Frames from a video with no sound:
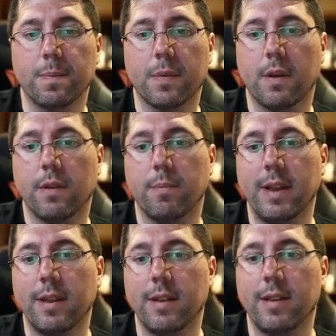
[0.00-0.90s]

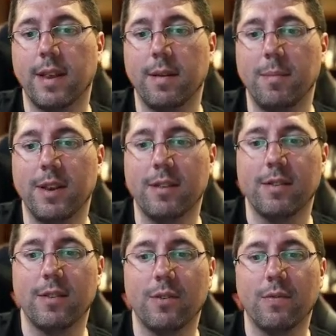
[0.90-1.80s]
spent 10 minutes
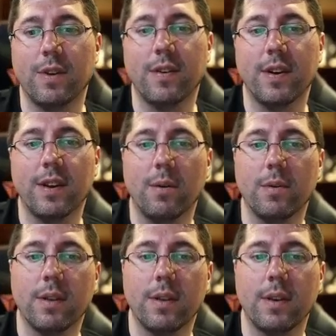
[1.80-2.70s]
to figure it out.
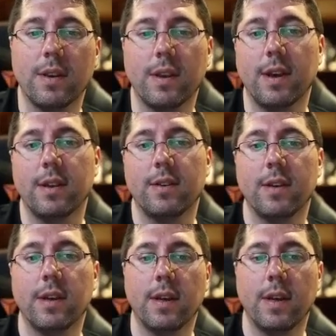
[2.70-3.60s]
Knight
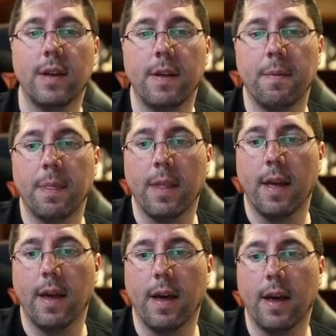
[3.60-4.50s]

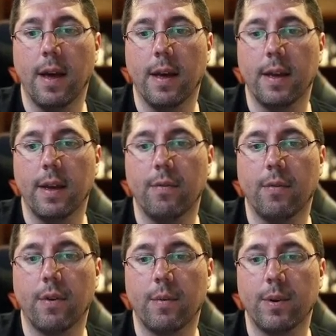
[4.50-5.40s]

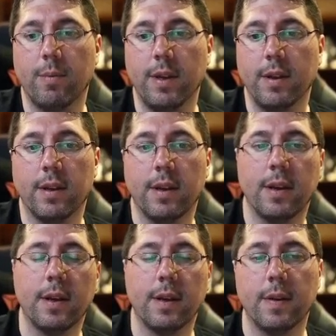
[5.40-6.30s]
e4 was played.
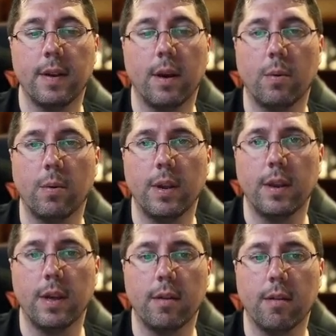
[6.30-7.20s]
Now queen
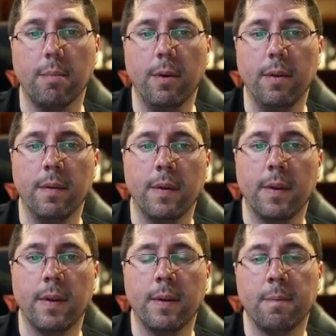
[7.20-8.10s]
takes the pawn.
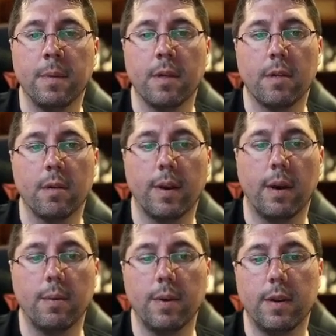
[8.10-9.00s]
So
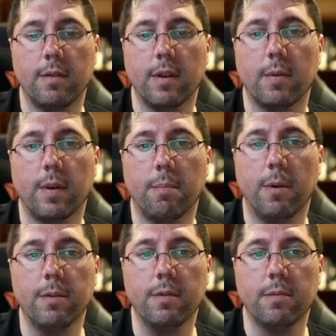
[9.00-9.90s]
now it's equal
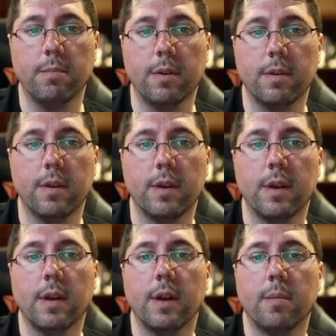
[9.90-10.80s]
pawns, but
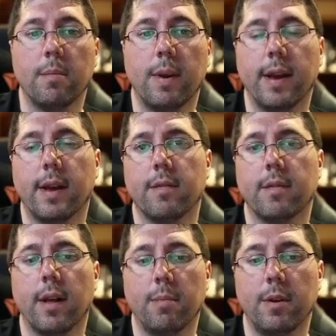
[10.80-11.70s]
black has
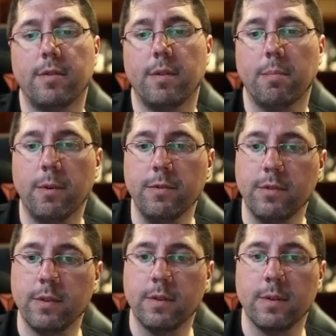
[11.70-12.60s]
double c pawns.
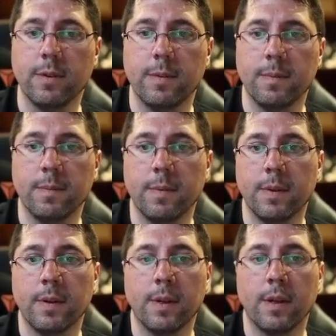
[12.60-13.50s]

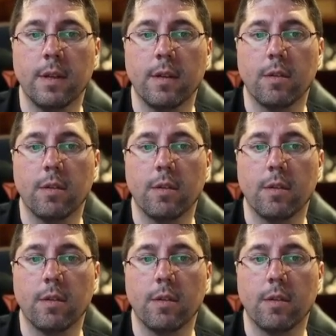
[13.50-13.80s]
So